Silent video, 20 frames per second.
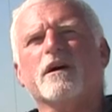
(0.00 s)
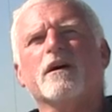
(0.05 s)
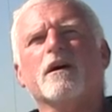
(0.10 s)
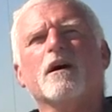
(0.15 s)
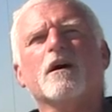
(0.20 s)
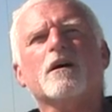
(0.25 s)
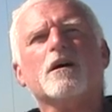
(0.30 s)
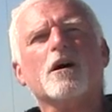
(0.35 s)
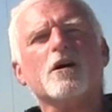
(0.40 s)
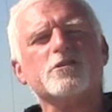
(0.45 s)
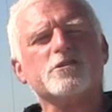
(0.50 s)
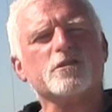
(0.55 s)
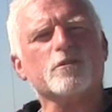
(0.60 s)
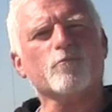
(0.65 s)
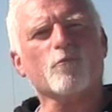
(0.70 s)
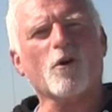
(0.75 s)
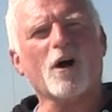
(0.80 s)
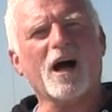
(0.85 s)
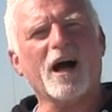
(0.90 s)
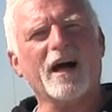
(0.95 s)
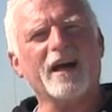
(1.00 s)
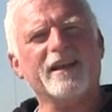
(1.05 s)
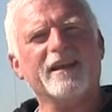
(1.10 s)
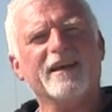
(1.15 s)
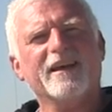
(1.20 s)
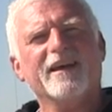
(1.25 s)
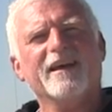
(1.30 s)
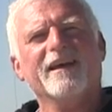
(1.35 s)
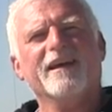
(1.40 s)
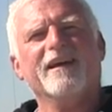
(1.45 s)
a custom rod,
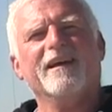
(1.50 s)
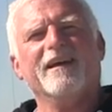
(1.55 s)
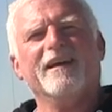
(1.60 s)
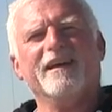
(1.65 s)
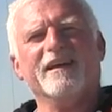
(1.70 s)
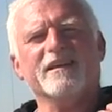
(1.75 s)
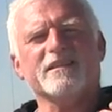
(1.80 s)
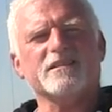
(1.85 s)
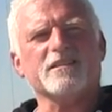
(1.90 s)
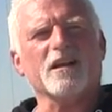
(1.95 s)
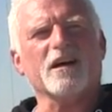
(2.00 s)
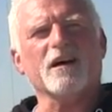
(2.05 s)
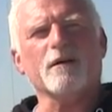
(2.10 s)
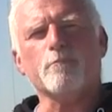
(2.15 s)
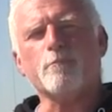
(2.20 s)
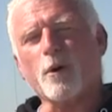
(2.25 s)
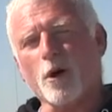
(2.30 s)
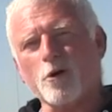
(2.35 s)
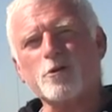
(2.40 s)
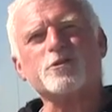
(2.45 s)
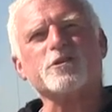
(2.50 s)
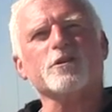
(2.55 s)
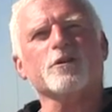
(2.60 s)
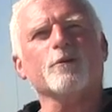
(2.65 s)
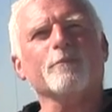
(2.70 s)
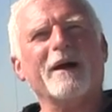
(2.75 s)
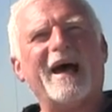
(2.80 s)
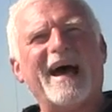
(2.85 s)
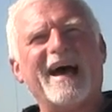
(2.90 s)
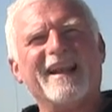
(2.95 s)
is a
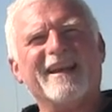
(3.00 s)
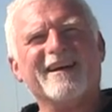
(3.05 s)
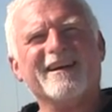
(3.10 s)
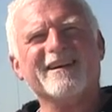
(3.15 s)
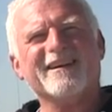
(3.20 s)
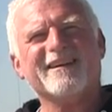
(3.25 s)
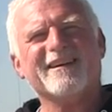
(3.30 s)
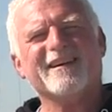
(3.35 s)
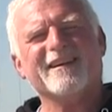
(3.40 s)
personal matter.